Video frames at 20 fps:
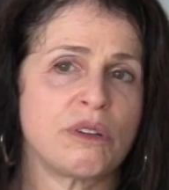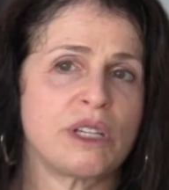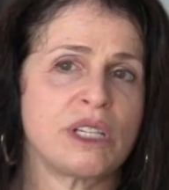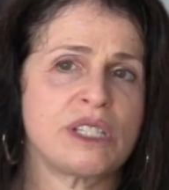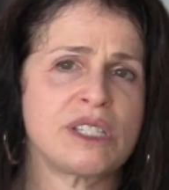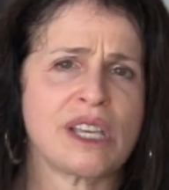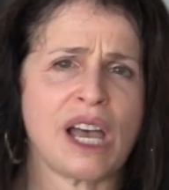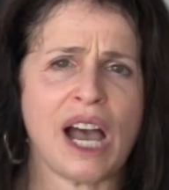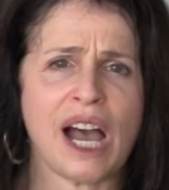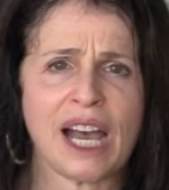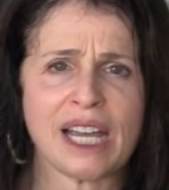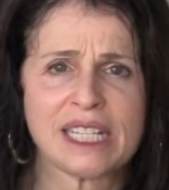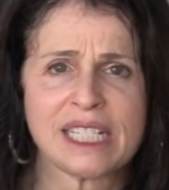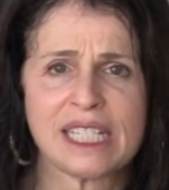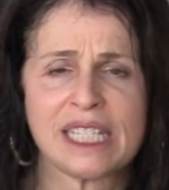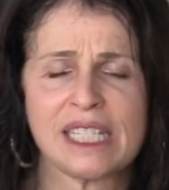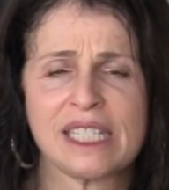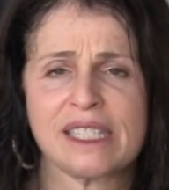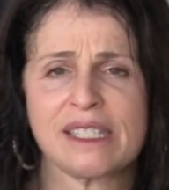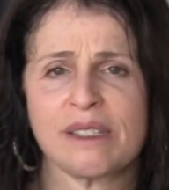it's
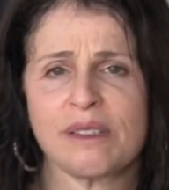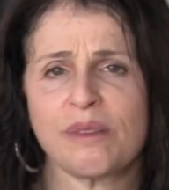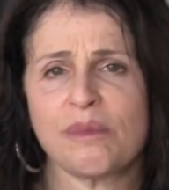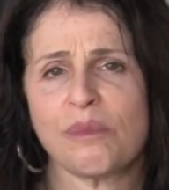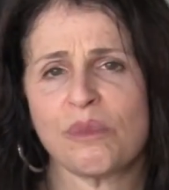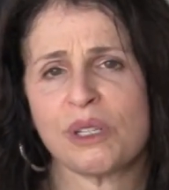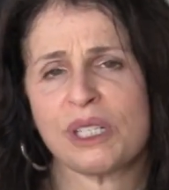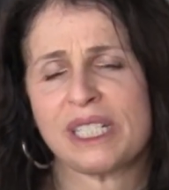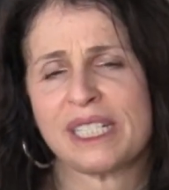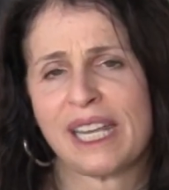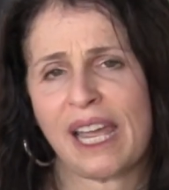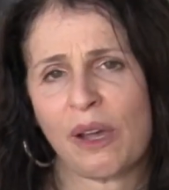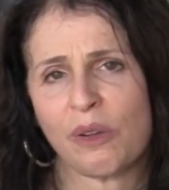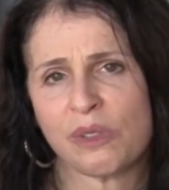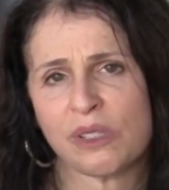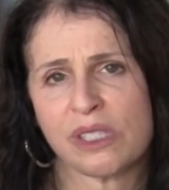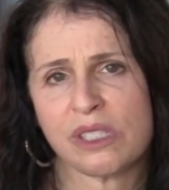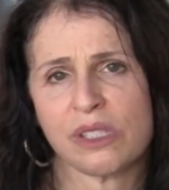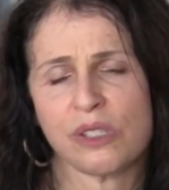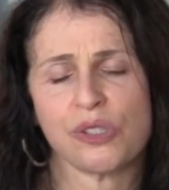autism or
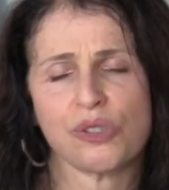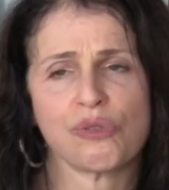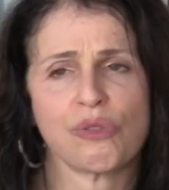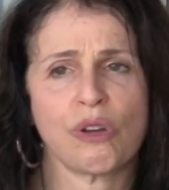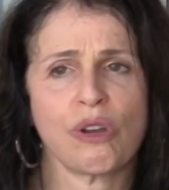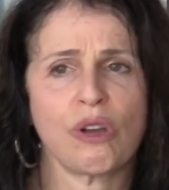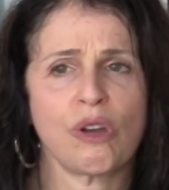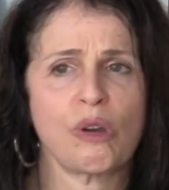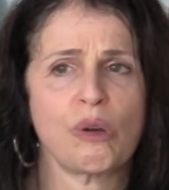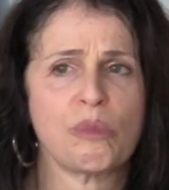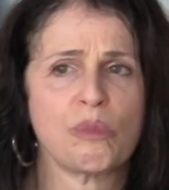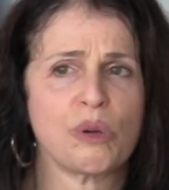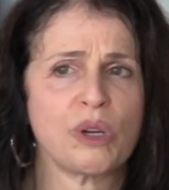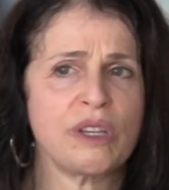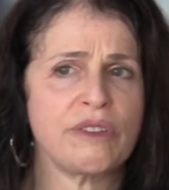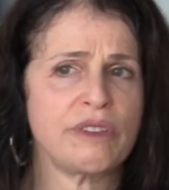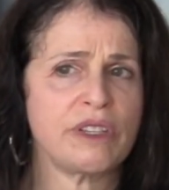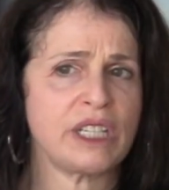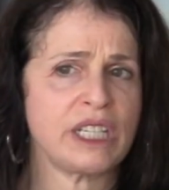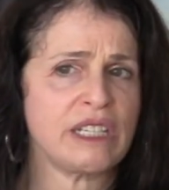Down syndrome or
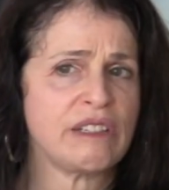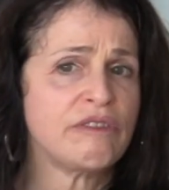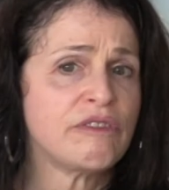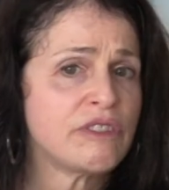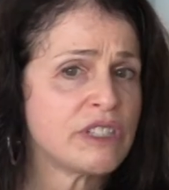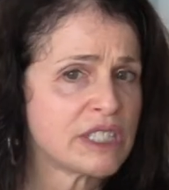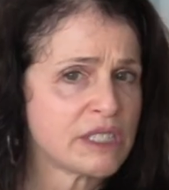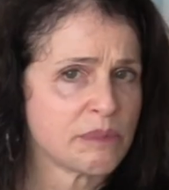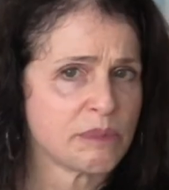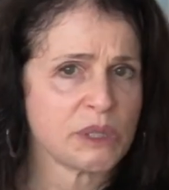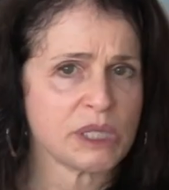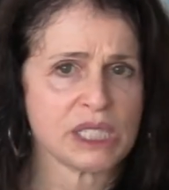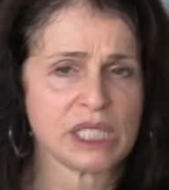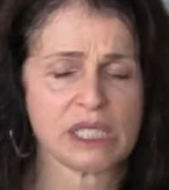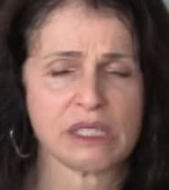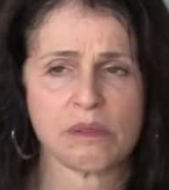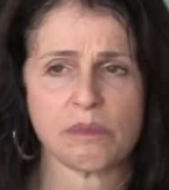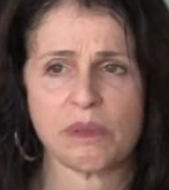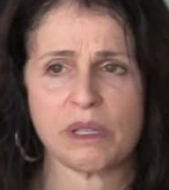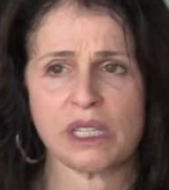even invisible
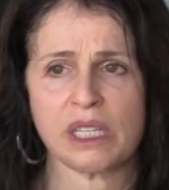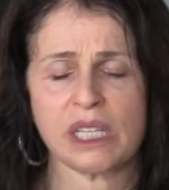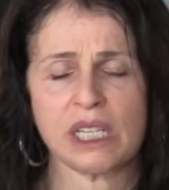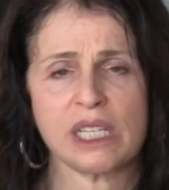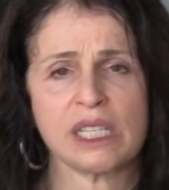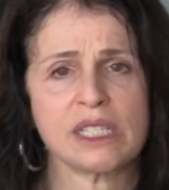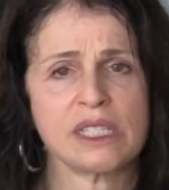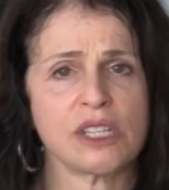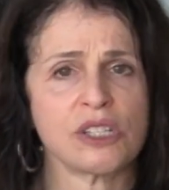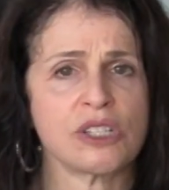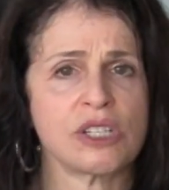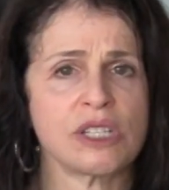disabilities such